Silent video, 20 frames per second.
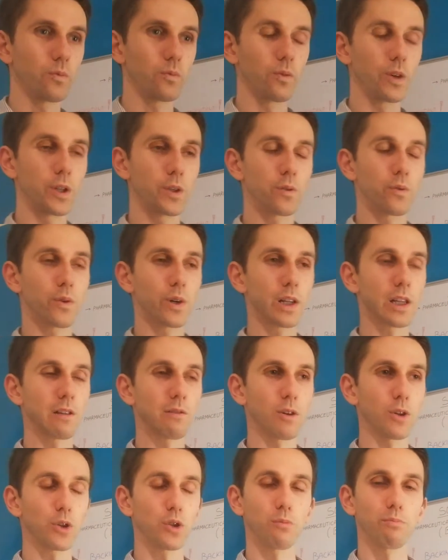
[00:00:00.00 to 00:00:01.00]
when you really
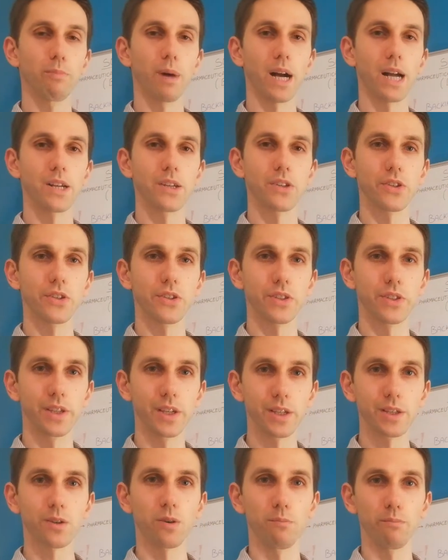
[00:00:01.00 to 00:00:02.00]
want to buy just
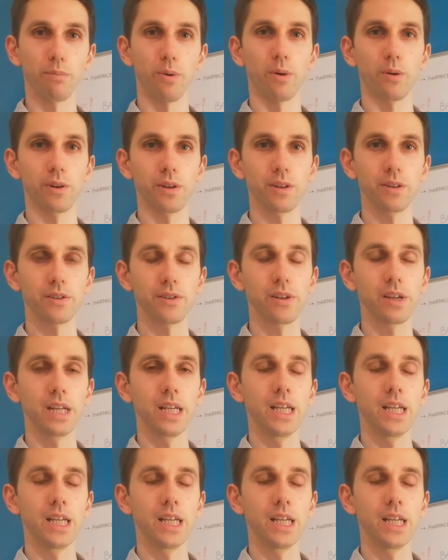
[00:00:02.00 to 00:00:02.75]
this component,